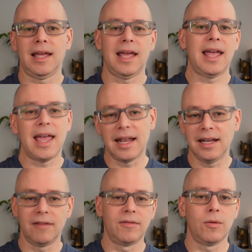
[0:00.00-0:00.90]
any
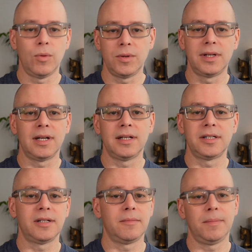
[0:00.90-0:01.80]
of the wounded
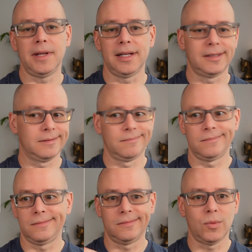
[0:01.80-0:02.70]
condition, be it
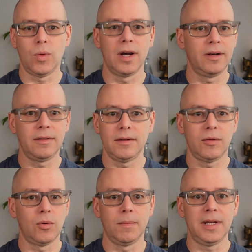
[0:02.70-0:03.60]
1
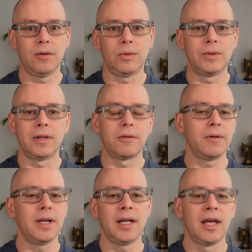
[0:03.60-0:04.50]
or be it wounded
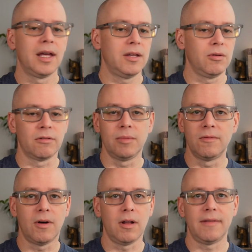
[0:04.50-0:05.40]
3. You can remove
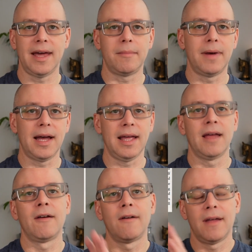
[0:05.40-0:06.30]
all of that by
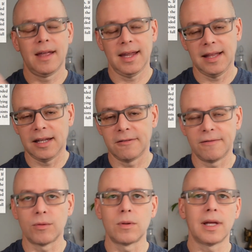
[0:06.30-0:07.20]
healing to
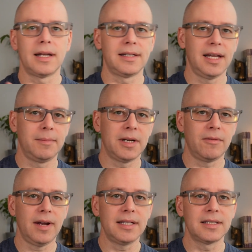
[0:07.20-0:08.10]
full and a 10-minute
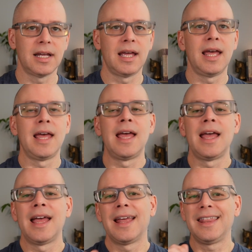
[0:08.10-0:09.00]
rest.
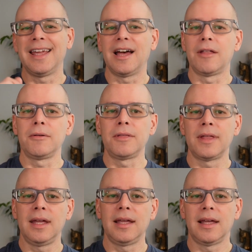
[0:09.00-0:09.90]
The other
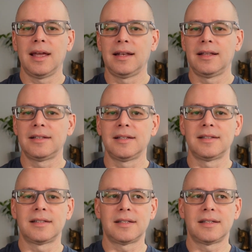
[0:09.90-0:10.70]
thing, and this is